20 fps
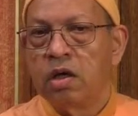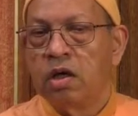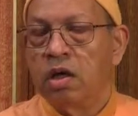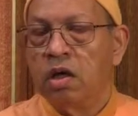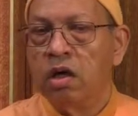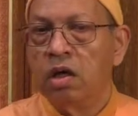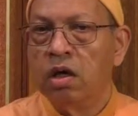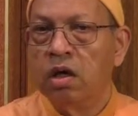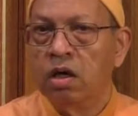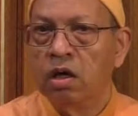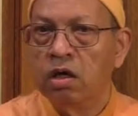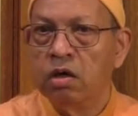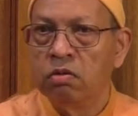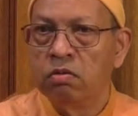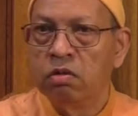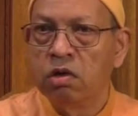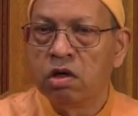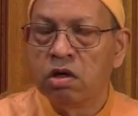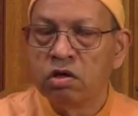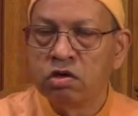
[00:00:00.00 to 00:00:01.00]

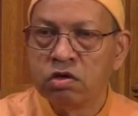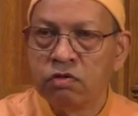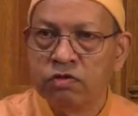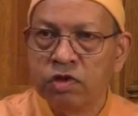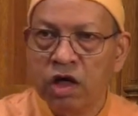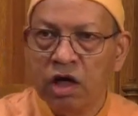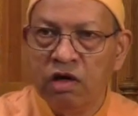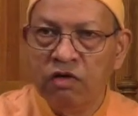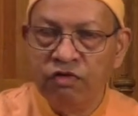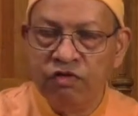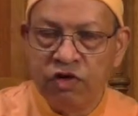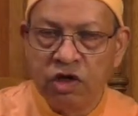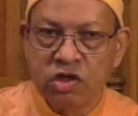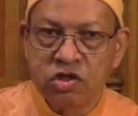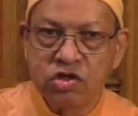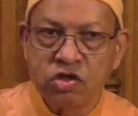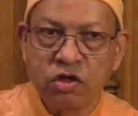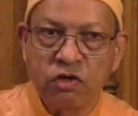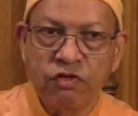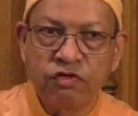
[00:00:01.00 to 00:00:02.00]
because of the
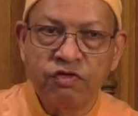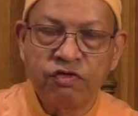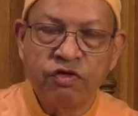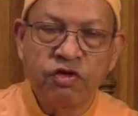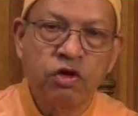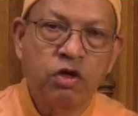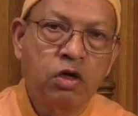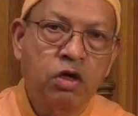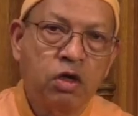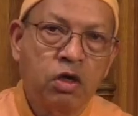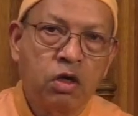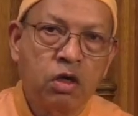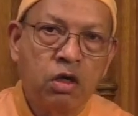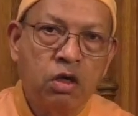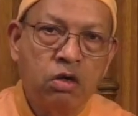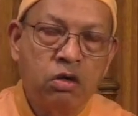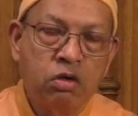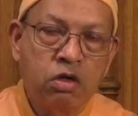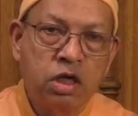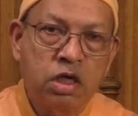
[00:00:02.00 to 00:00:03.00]
influx of,
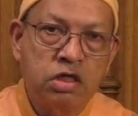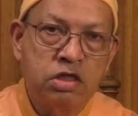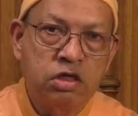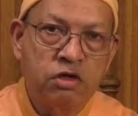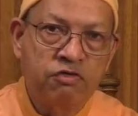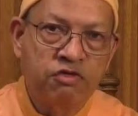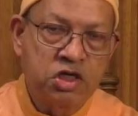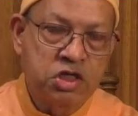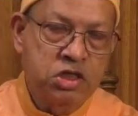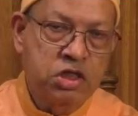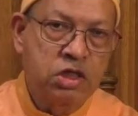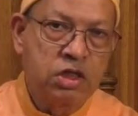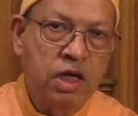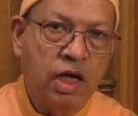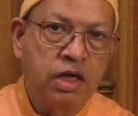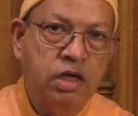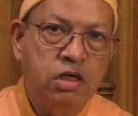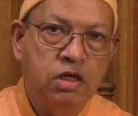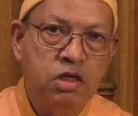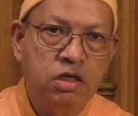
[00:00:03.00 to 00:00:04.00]
you can say, Western
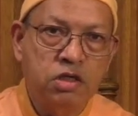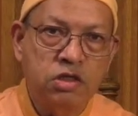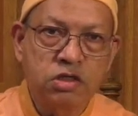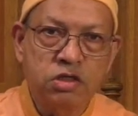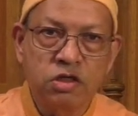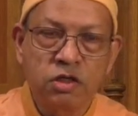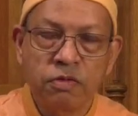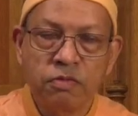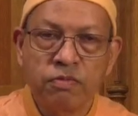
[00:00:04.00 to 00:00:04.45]
ideas,